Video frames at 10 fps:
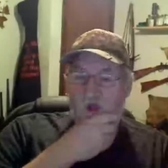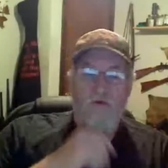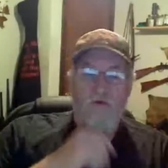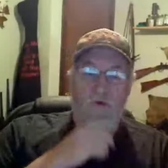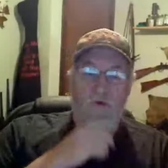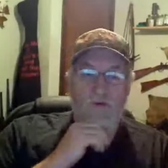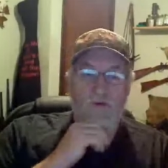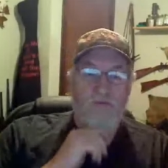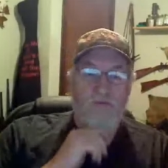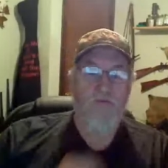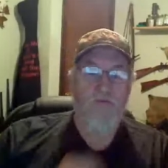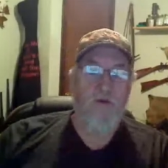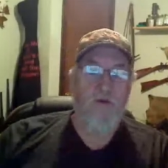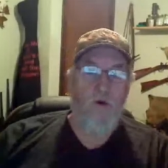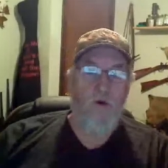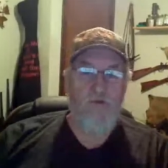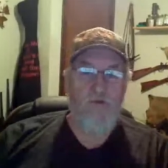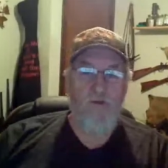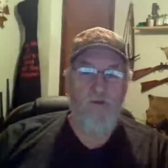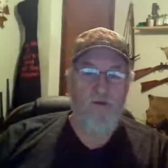Boy, it's almost
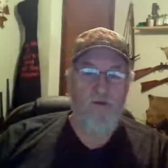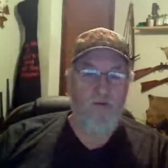time to shave